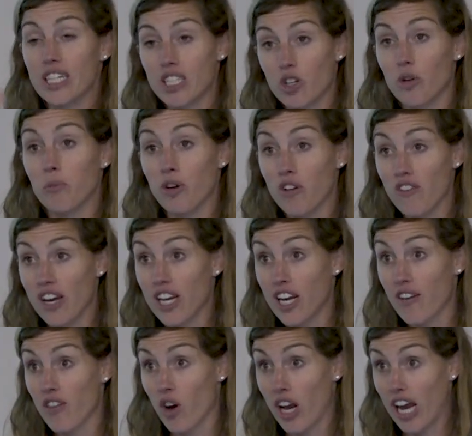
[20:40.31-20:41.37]
remove any
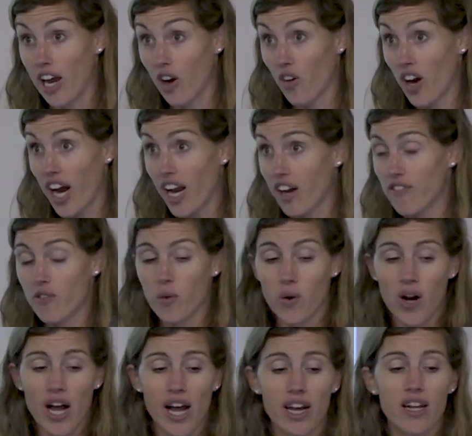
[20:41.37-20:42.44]
of the inorganic
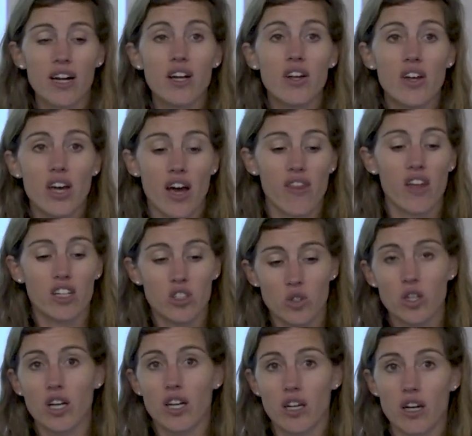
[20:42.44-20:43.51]
fluoride, and then you
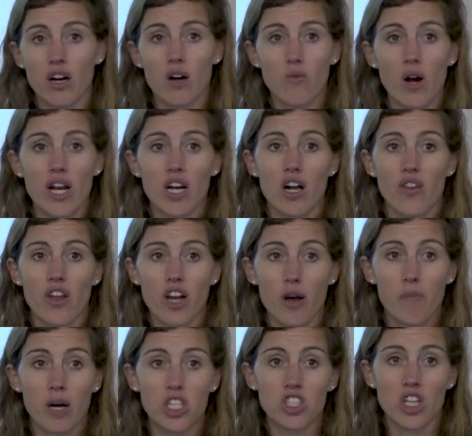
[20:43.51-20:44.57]
can run it on the
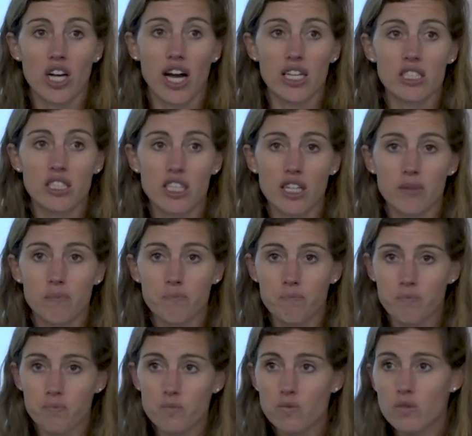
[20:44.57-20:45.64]
combustion IC.
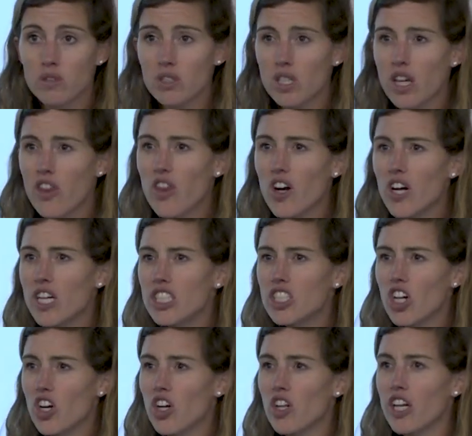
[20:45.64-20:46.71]
There is
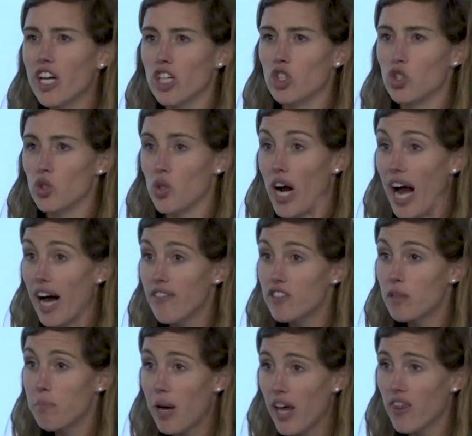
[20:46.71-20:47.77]
currently a
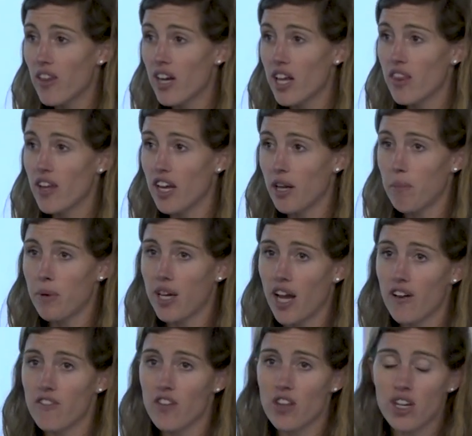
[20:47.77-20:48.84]
draft method in the
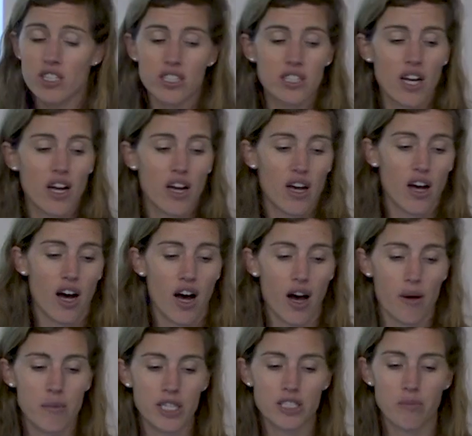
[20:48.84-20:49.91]
EPA for this.
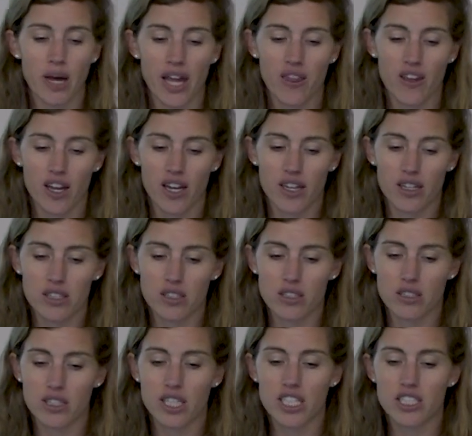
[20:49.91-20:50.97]
It's method
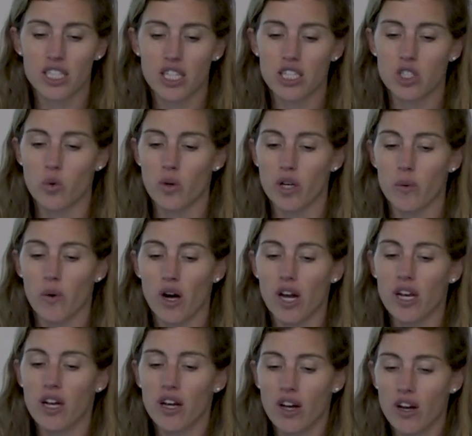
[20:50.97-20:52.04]

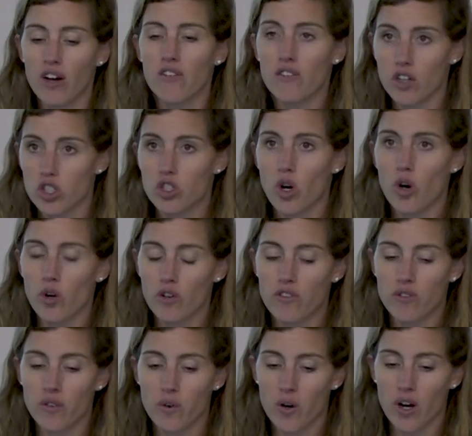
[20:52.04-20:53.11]
1621 for total
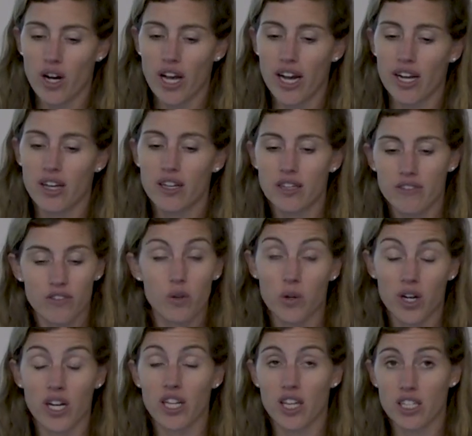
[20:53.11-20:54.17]
fluorine
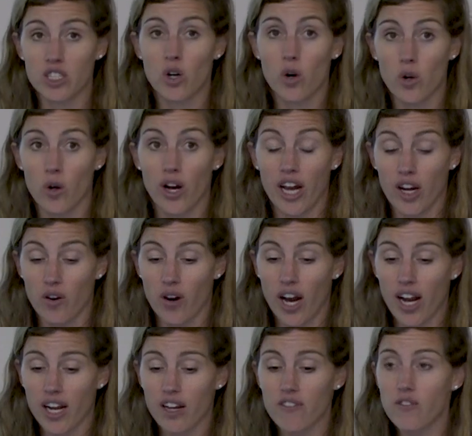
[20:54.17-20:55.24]
and then total
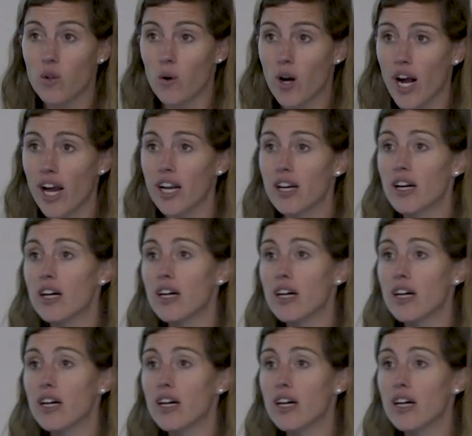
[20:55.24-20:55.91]
inorganic fluoride.